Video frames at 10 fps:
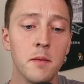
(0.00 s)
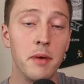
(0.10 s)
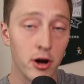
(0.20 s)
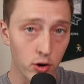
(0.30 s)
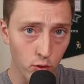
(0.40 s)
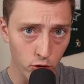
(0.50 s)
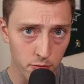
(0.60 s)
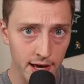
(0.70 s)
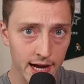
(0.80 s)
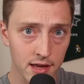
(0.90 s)
better
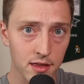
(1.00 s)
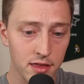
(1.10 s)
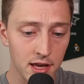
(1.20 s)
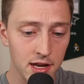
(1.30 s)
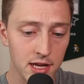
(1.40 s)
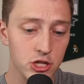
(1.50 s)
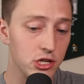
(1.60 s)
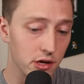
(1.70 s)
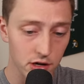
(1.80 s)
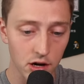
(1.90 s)
quarterback than
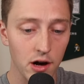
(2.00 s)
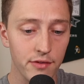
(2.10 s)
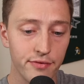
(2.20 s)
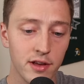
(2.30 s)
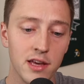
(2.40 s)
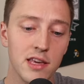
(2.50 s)
Jared Goff.